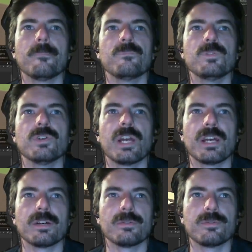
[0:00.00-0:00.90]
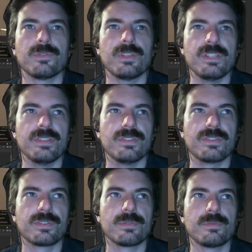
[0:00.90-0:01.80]
You have
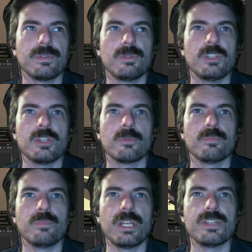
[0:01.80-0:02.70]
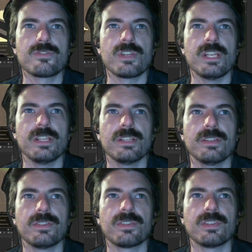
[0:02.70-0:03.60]
these major
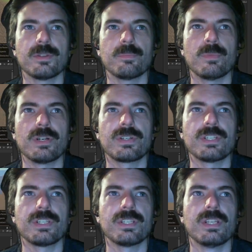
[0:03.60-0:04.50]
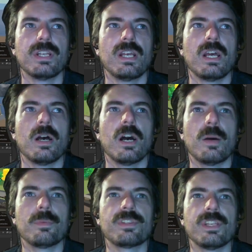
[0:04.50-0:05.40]
inns and the market,
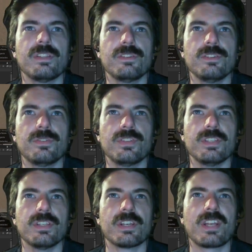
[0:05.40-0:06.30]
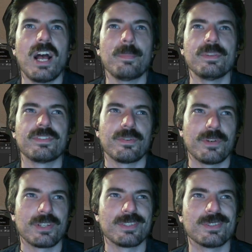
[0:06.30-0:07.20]
but then you see copies of
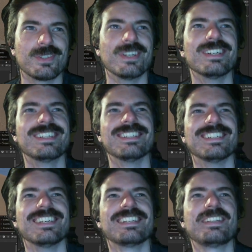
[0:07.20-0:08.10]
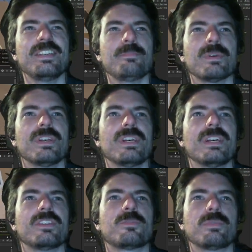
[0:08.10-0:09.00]
our little keep
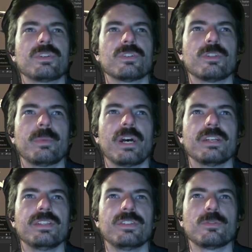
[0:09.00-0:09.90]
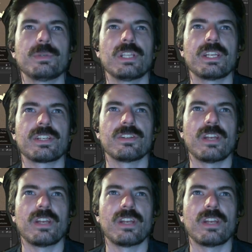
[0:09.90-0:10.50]
sprinkled about, and these will be like